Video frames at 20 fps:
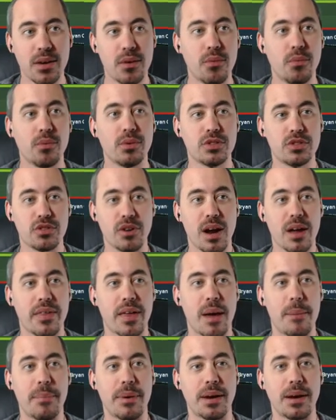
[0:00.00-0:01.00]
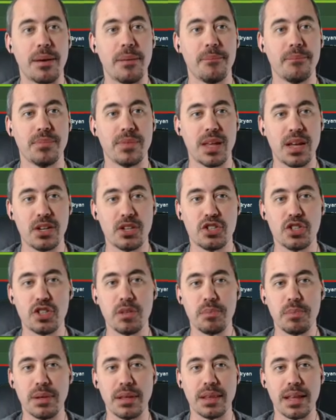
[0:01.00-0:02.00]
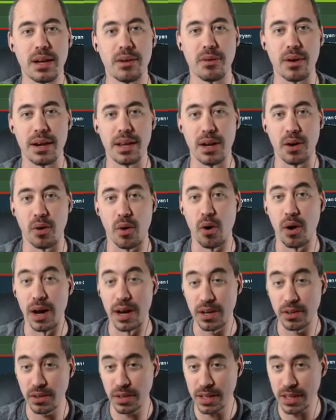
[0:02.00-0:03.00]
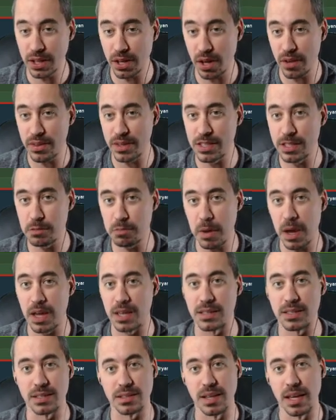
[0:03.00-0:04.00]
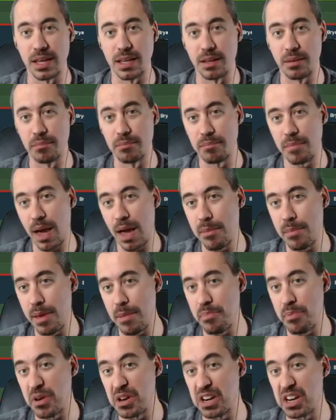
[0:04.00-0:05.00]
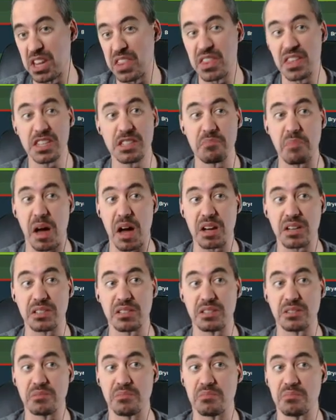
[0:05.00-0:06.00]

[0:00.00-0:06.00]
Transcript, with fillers: We'll try that, but it should be like right here. Or like, look at all this space. Like, maybe put it in this box.